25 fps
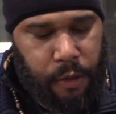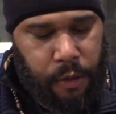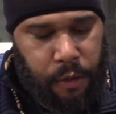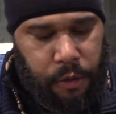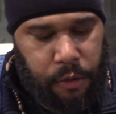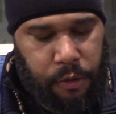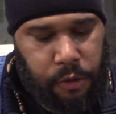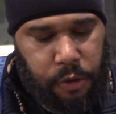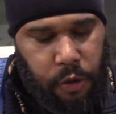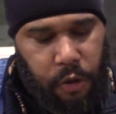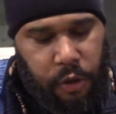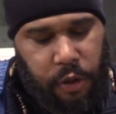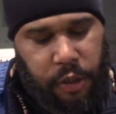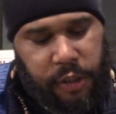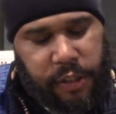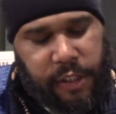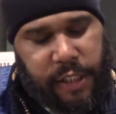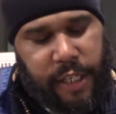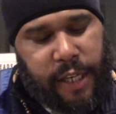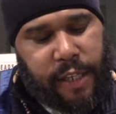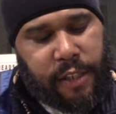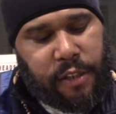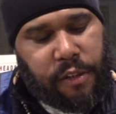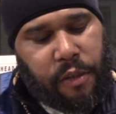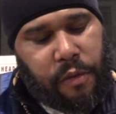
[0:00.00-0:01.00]
So it
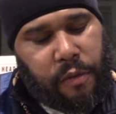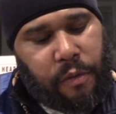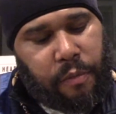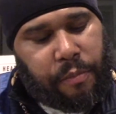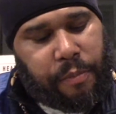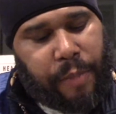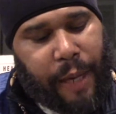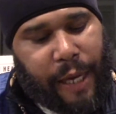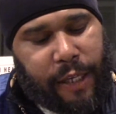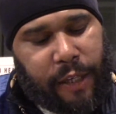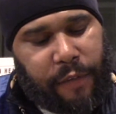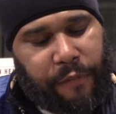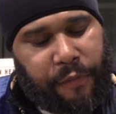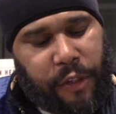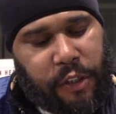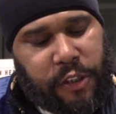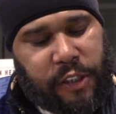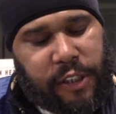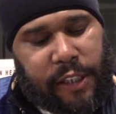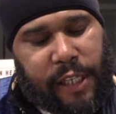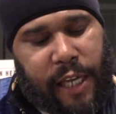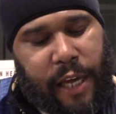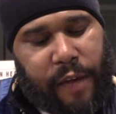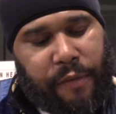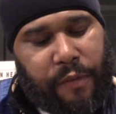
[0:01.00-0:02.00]
says back in verse
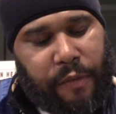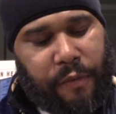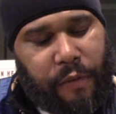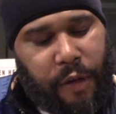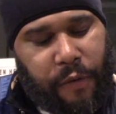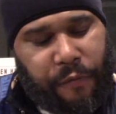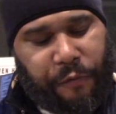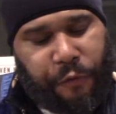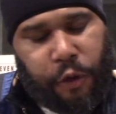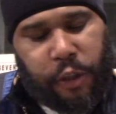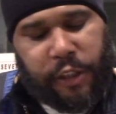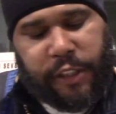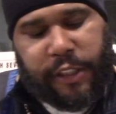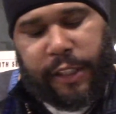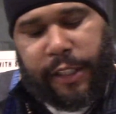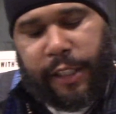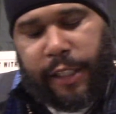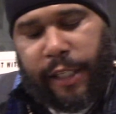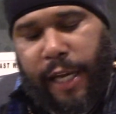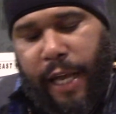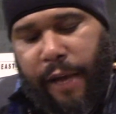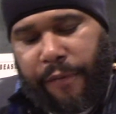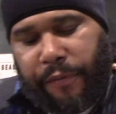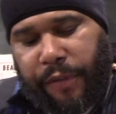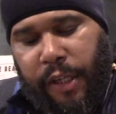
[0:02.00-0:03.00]
14 and
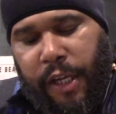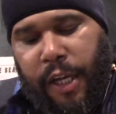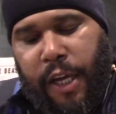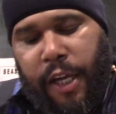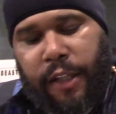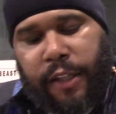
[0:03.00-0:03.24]
11.